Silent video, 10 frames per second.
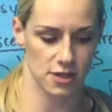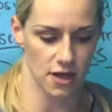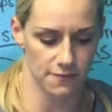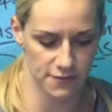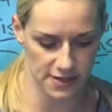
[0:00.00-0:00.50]

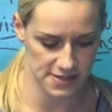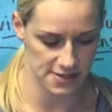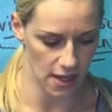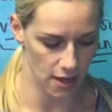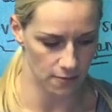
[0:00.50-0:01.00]

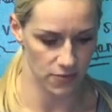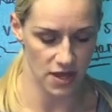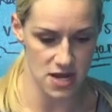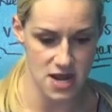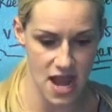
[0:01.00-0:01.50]
circumference,
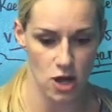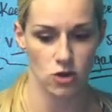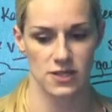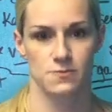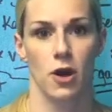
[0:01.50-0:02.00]
the
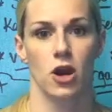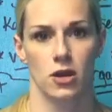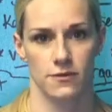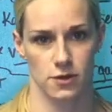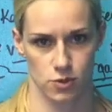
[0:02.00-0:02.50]
narrowest
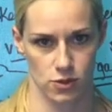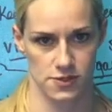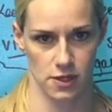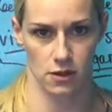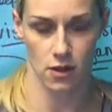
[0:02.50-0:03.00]
part of your
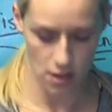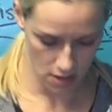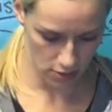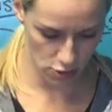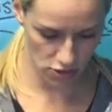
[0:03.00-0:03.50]
torso,
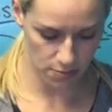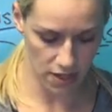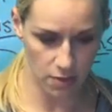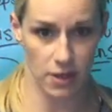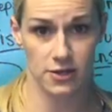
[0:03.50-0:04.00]
usually
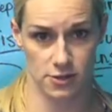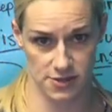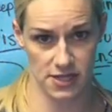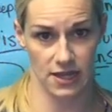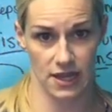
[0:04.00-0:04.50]
belly button or
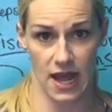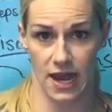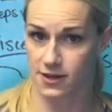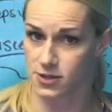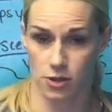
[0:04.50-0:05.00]
slightly
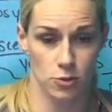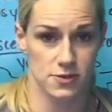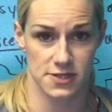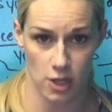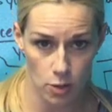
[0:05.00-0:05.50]
higher. So the
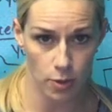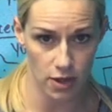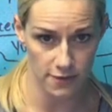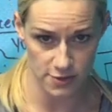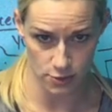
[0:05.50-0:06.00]
most narrow
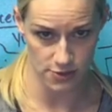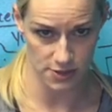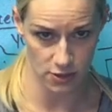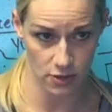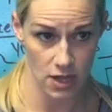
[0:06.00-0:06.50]
part of your
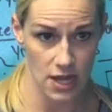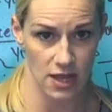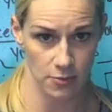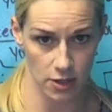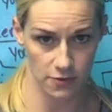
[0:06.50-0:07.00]
torso,
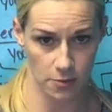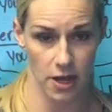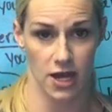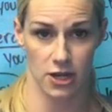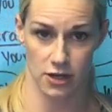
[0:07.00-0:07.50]
in the middle of your
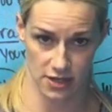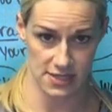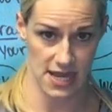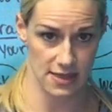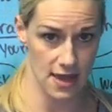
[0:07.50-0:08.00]
body, you're gonna
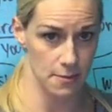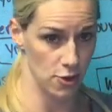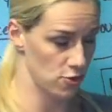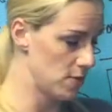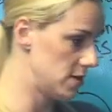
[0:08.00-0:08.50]
take that
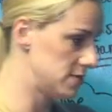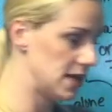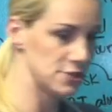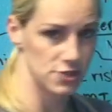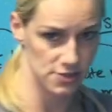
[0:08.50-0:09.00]
measurement,
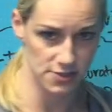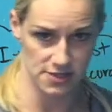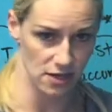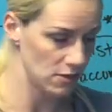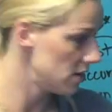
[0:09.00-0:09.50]
inches or
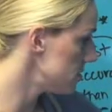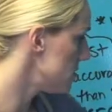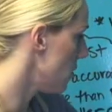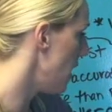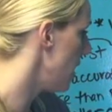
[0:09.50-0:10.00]

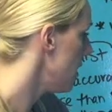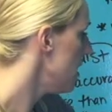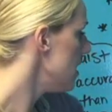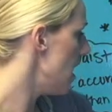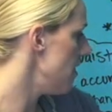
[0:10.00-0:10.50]
centimeters, okay?
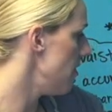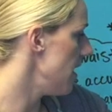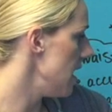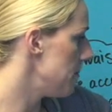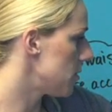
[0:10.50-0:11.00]
And then the
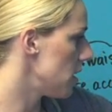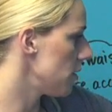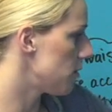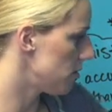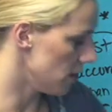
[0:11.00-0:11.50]
hip
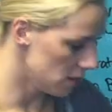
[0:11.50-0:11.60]
girth, the